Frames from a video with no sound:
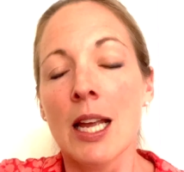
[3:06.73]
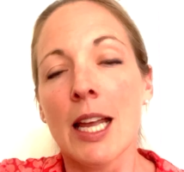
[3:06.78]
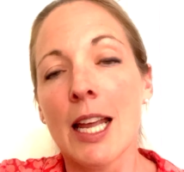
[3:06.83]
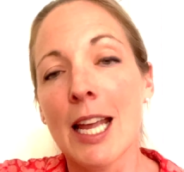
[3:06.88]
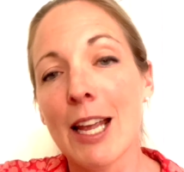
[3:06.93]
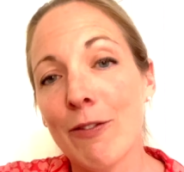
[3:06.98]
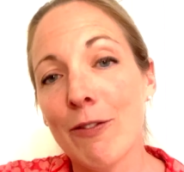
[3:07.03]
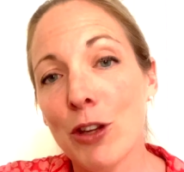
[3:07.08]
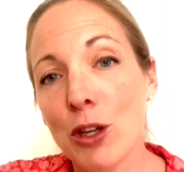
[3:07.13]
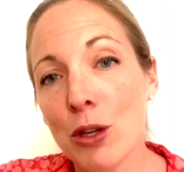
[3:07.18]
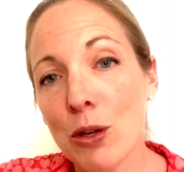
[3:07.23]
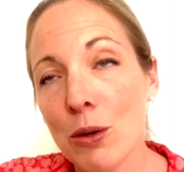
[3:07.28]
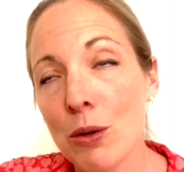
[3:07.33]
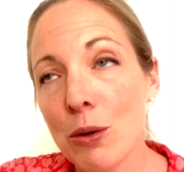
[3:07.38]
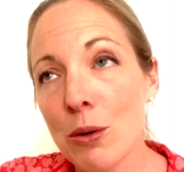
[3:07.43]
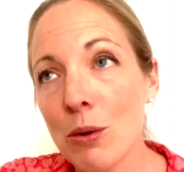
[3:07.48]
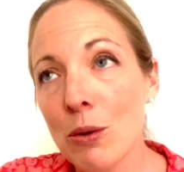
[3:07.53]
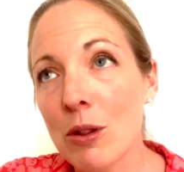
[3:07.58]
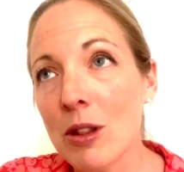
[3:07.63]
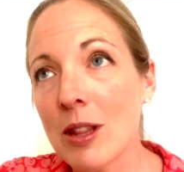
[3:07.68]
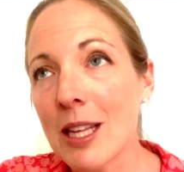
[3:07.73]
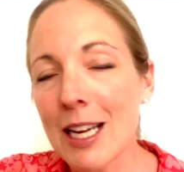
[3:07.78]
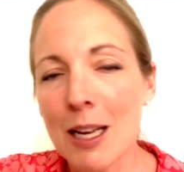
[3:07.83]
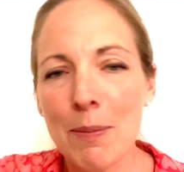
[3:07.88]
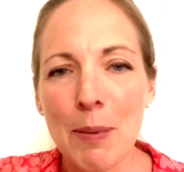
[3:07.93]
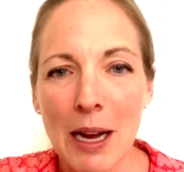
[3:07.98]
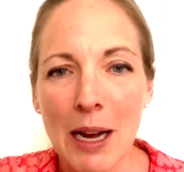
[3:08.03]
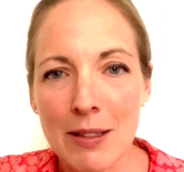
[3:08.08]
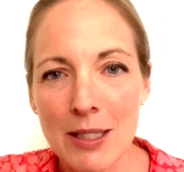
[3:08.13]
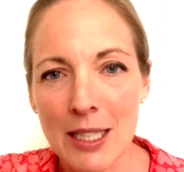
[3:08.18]
If you think
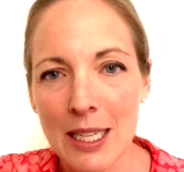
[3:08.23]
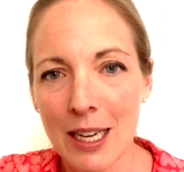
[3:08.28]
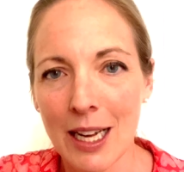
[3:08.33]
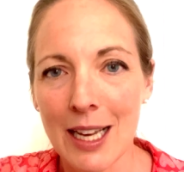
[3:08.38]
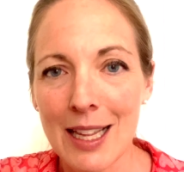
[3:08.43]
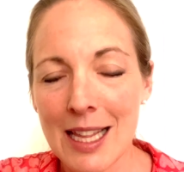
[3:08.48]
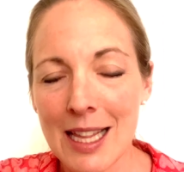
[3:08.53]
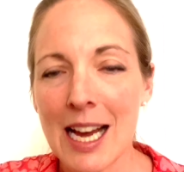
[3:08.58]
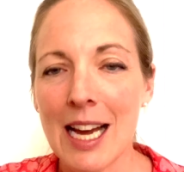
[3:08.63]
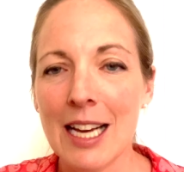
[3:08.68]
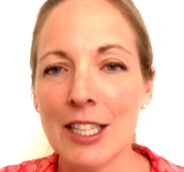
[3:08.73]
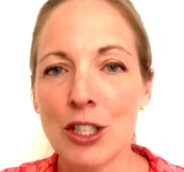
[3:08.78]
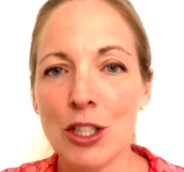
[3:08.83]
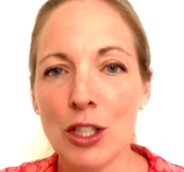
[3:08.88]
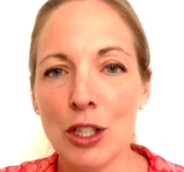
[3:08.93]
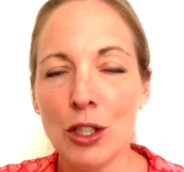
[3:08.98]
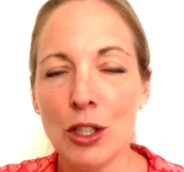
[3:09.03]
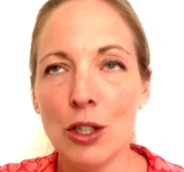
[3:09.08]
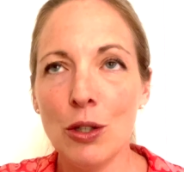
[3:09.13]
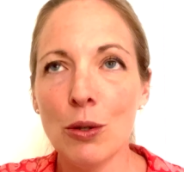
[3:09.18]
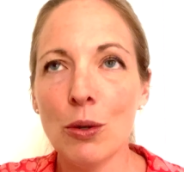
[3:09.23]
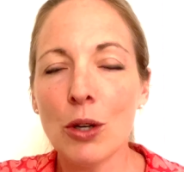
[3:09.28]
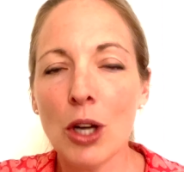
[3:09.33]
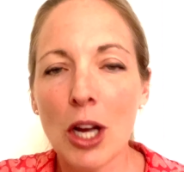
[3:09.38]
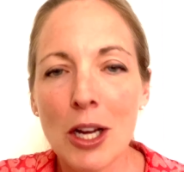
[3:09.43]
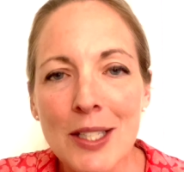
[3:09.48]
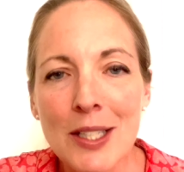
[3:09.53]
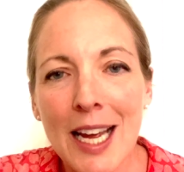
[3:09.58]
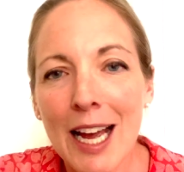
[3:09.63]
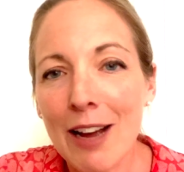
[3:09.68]
about it like that, you're
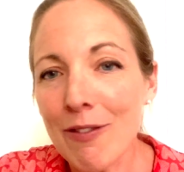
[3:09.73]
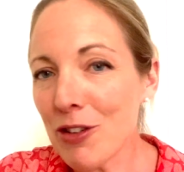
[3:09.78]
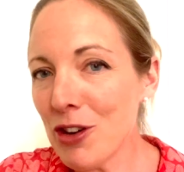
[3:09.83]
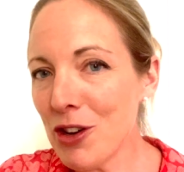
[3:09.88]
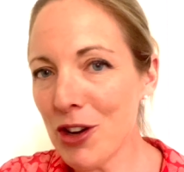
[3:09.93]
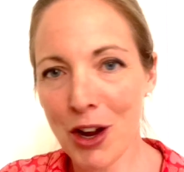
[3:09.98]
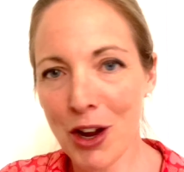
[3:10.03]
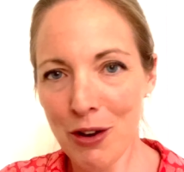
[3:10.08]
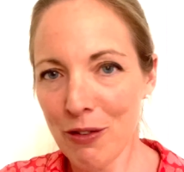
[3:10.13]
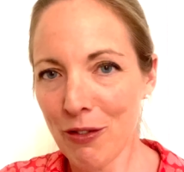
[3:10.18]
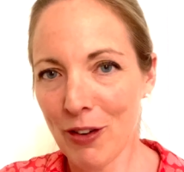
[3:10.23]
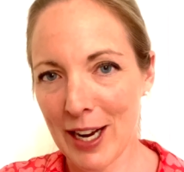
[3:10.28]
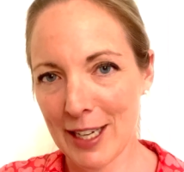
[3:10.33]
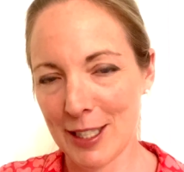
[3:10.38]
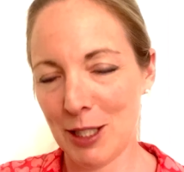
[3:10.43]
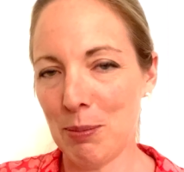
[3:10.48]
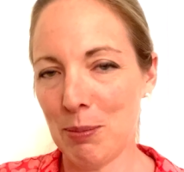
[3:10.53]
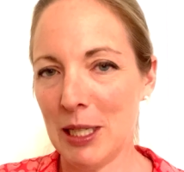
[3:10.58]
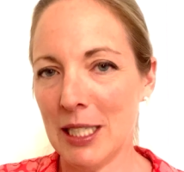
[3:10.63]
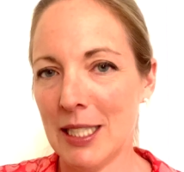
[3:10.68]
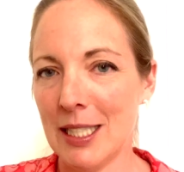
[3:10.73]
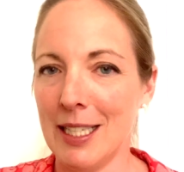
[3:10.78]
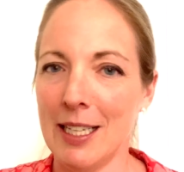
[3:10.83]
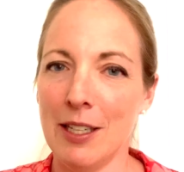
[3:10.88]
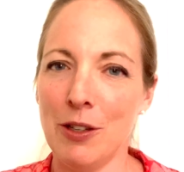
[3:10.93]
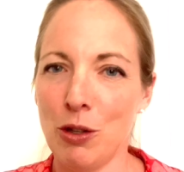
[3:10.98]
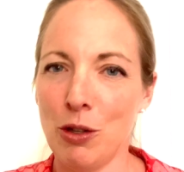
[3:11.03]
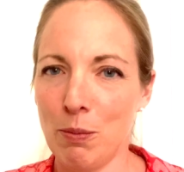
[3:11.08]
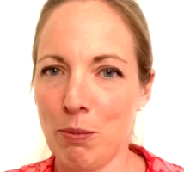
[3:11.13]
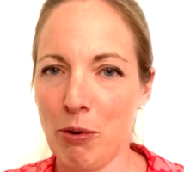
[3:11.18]
going to have no flexibility
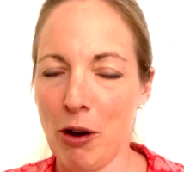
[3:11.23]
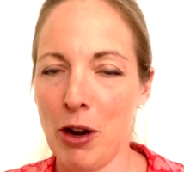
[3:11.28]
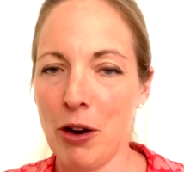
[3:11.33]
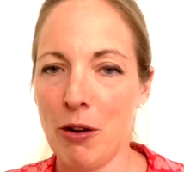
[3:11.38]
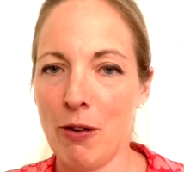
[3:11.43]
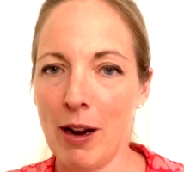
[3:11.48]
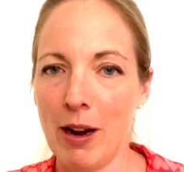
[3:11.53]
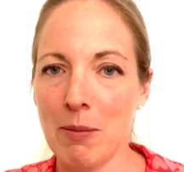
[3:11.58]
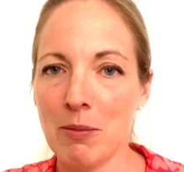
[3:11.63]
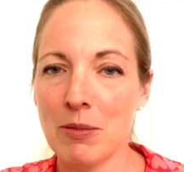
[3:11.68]
in your program.